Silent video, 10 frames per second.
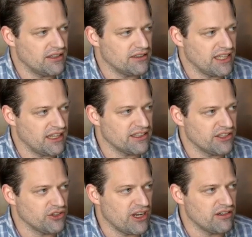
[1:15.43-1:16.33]

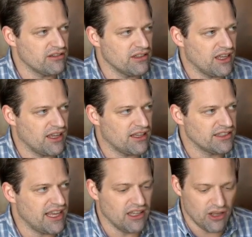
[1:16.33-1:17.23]
telesales trainer. Uh,
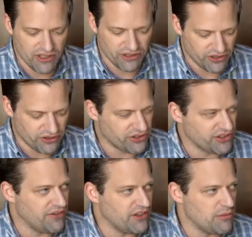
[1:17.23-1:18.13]
say hello and introduce
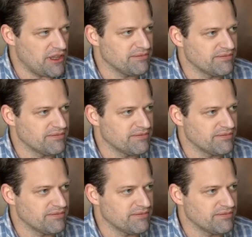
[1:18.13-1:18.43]
yourself a little bit.